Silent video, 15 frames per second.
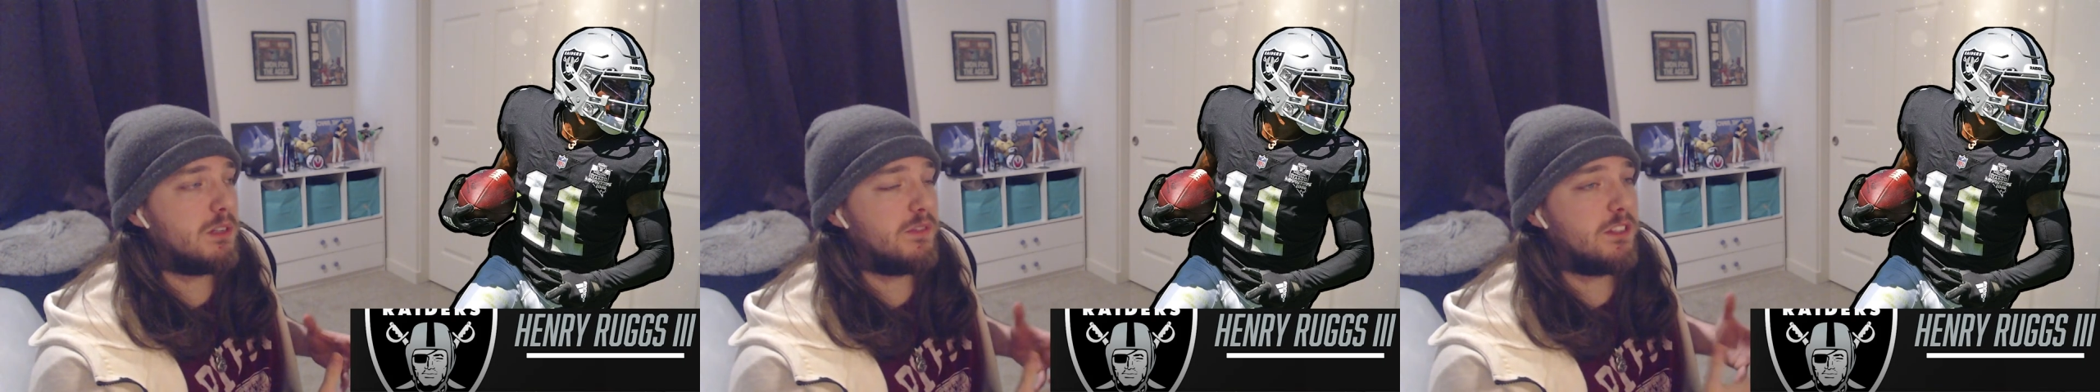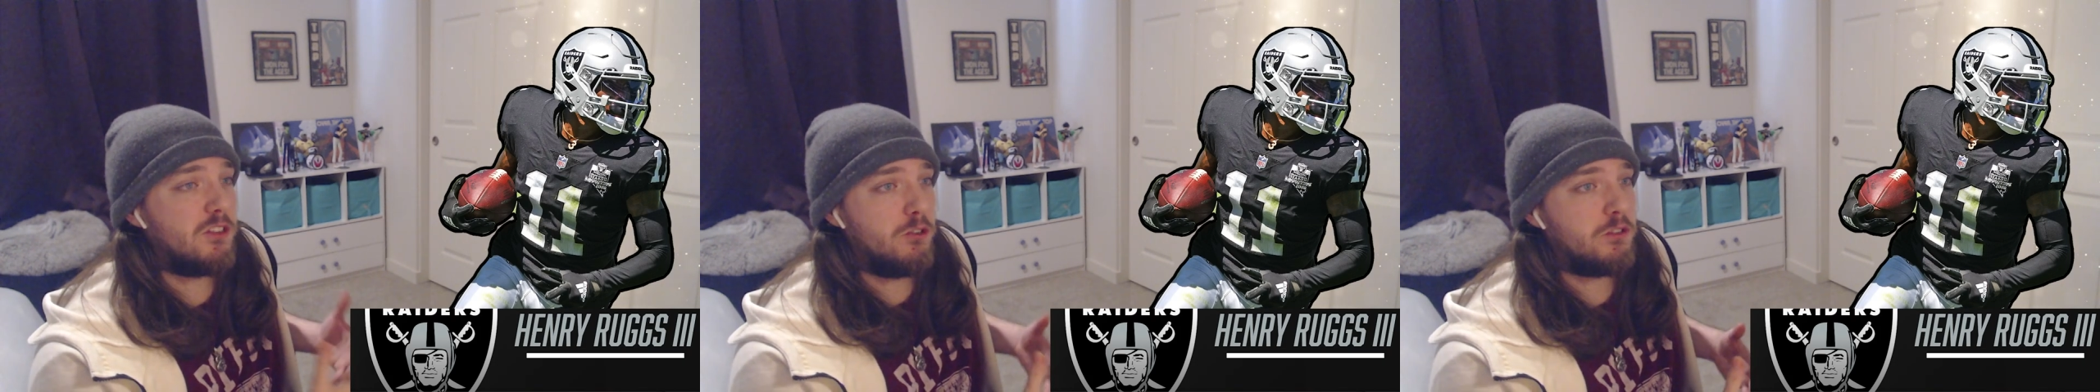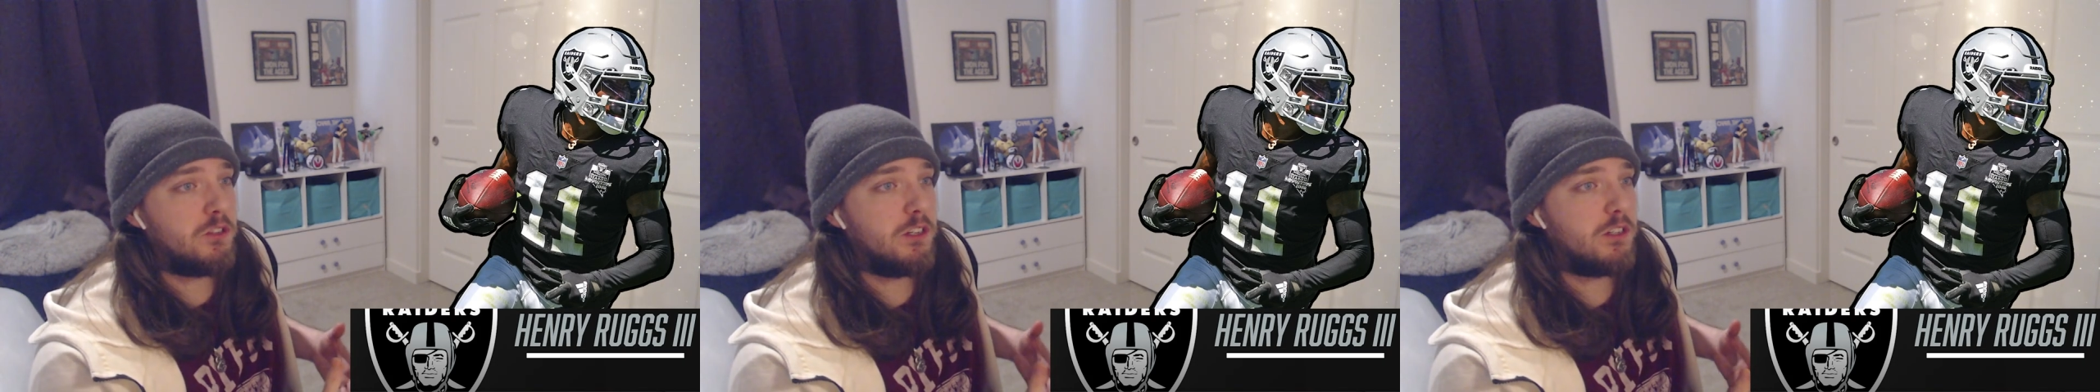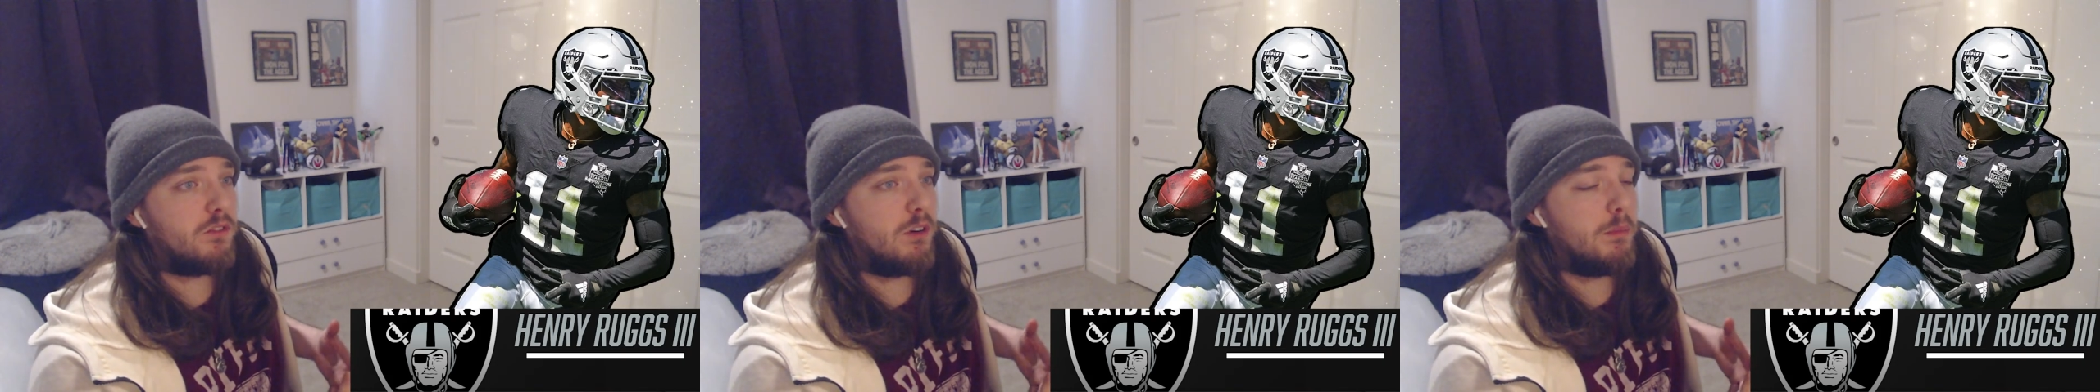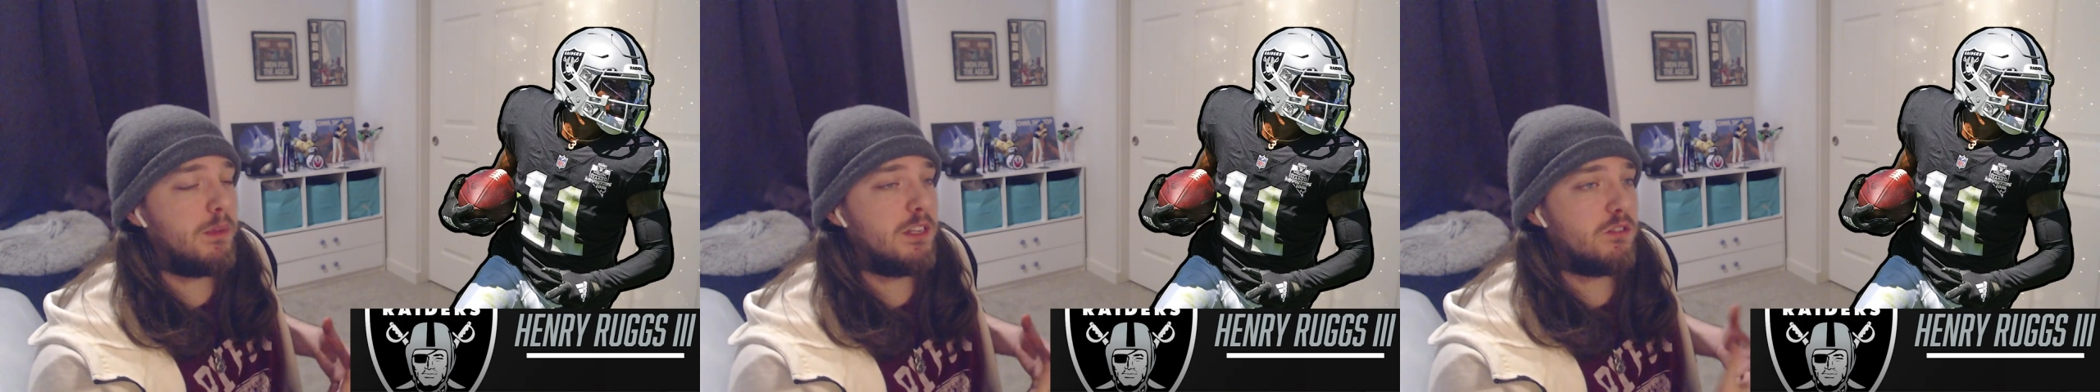his usage
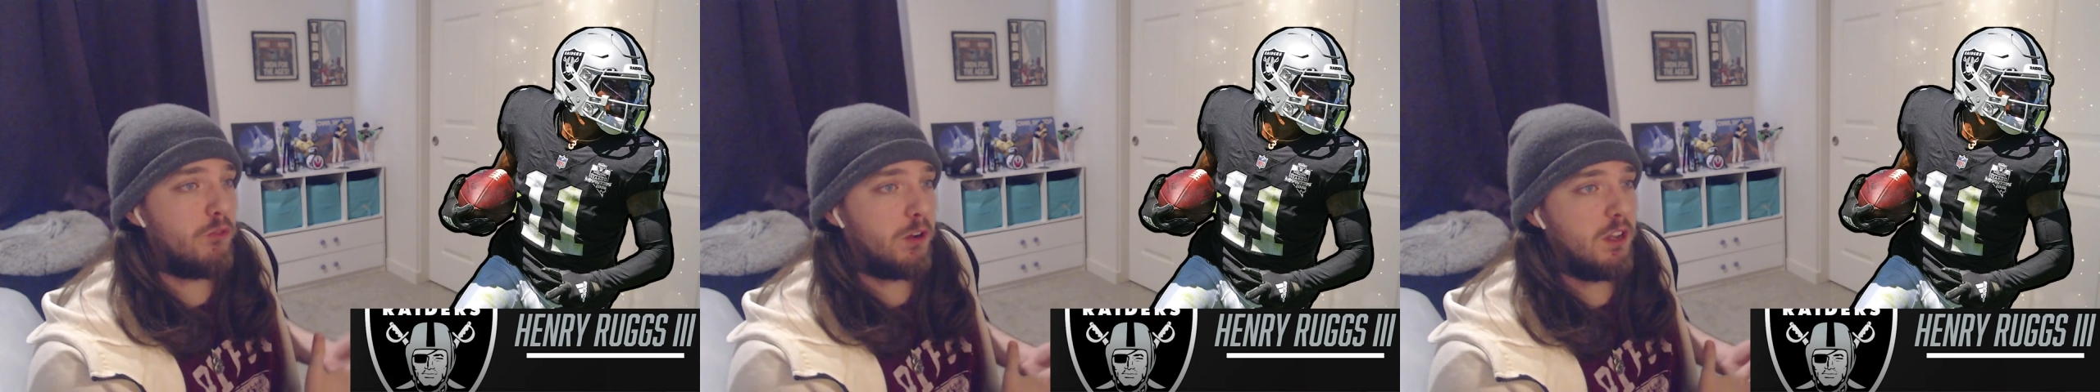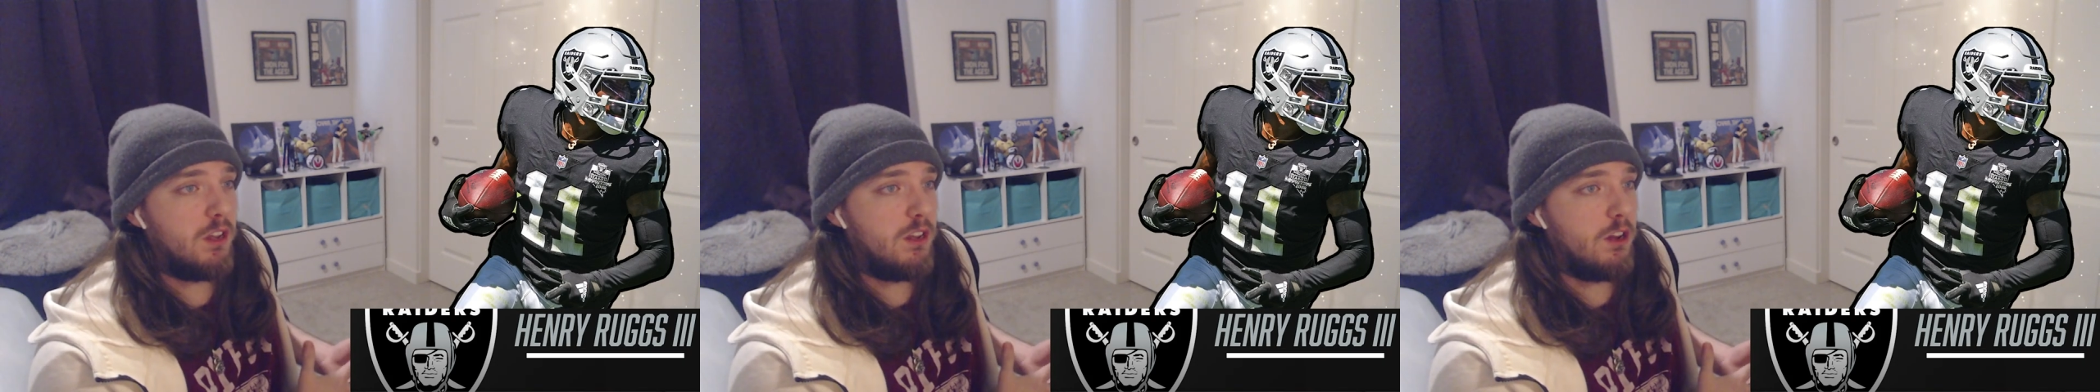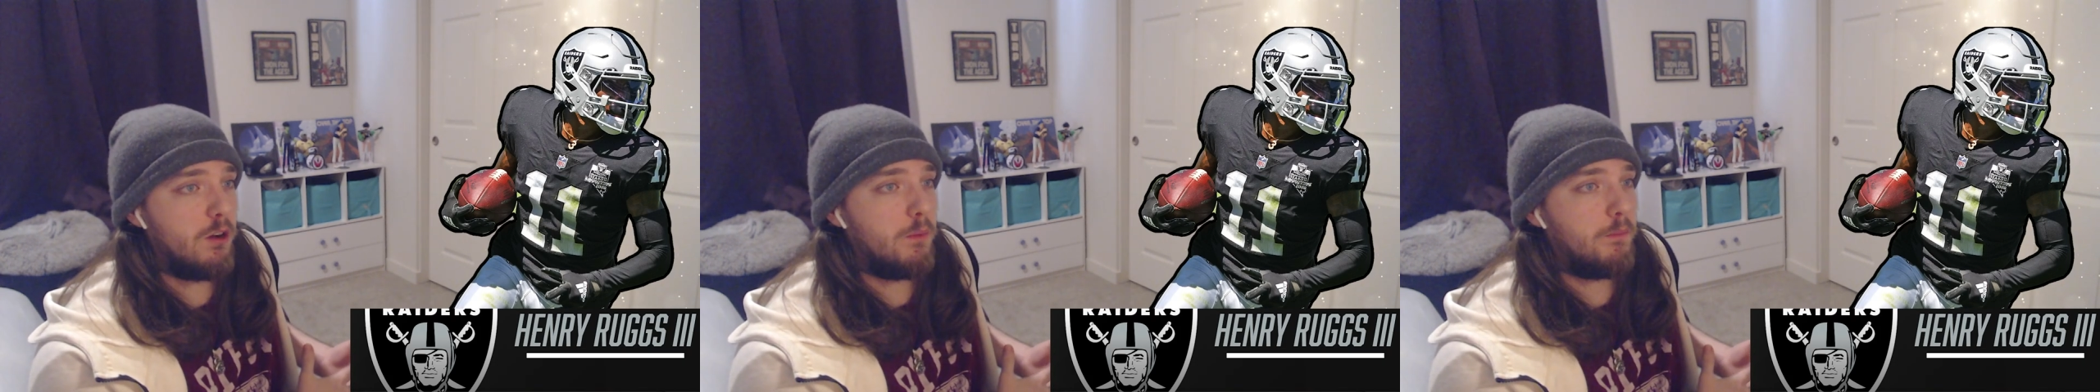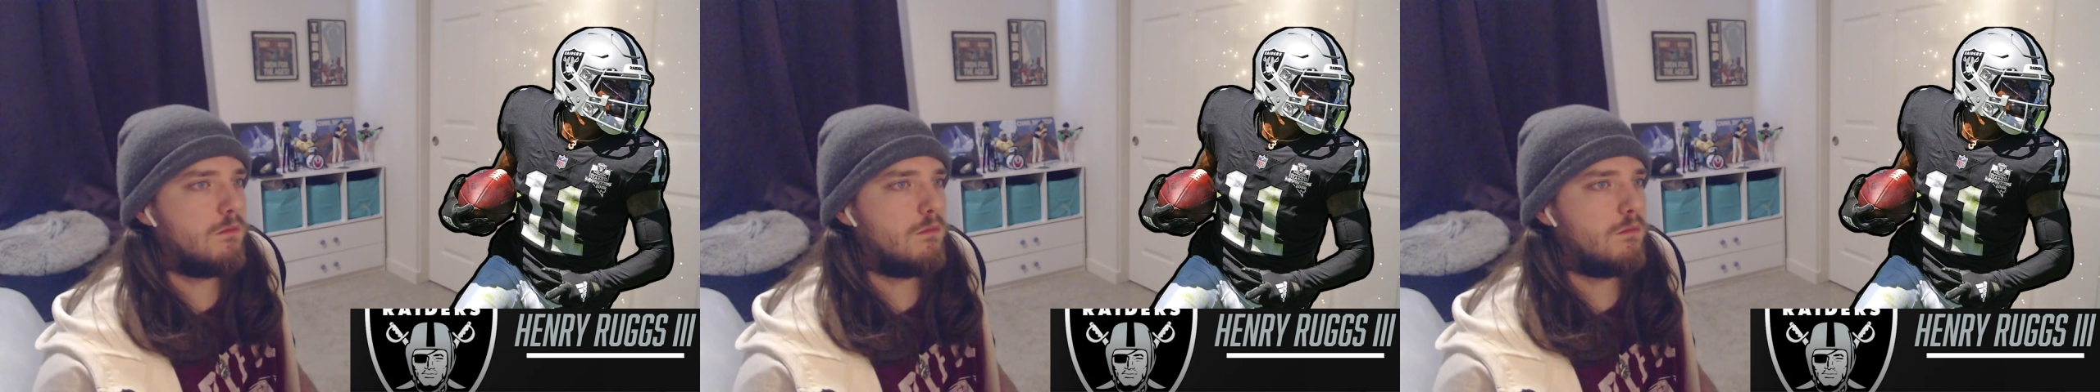from his rookie year.